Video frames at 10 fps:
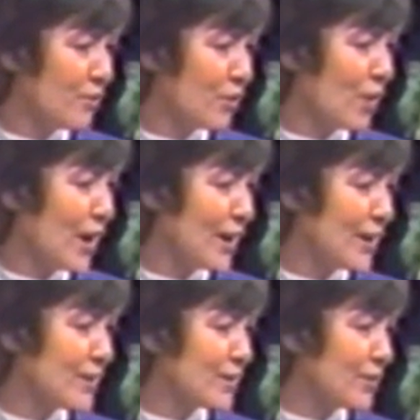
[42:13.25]

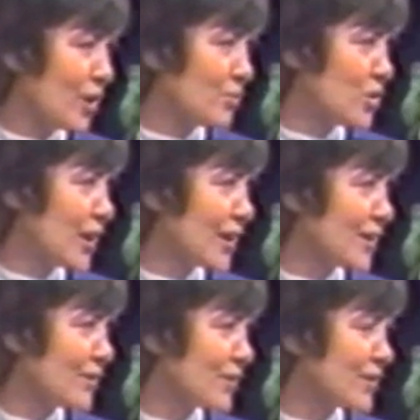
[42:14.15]
varieties of
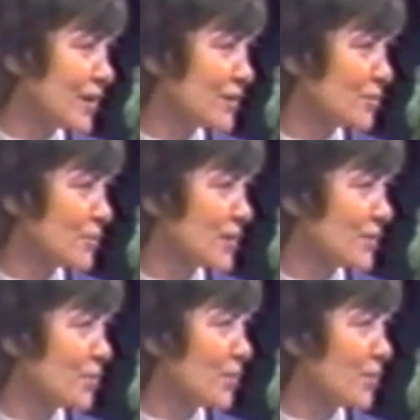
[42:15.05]
objective assessment of a